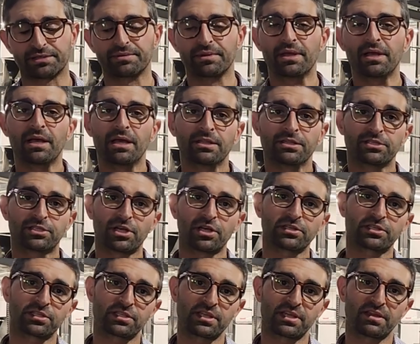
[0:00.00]
There's
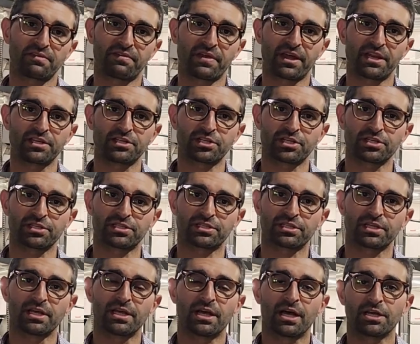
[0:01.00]
also the advantages
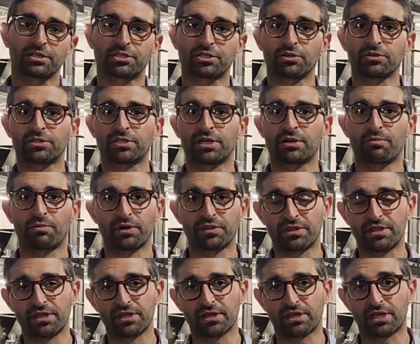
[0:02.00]
associated with
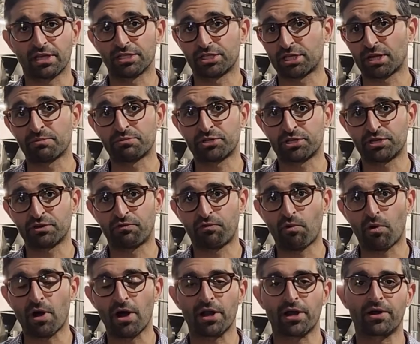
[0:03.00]
the consumption of
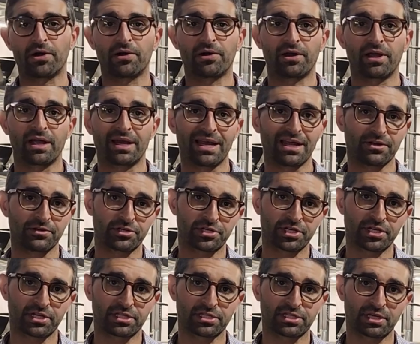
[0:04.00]
water and energy
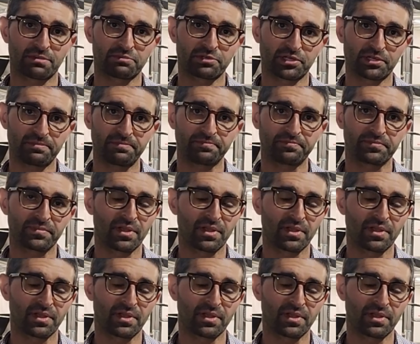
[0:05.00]
consumption